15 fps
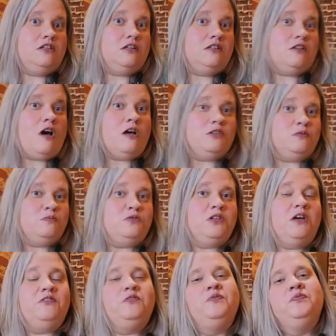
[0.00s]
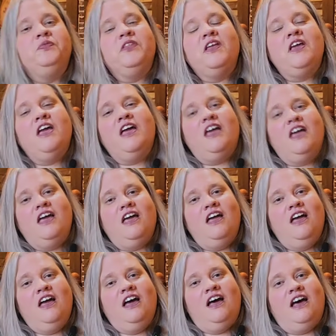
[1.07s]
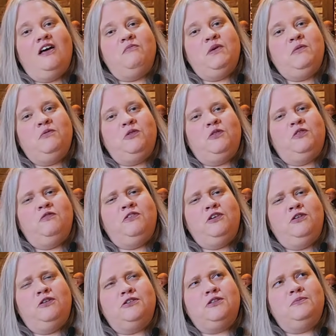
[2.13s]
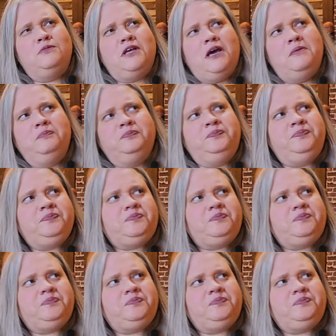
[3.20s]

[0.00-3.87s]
She has awesome stuff. Maybe we'll review her sometime.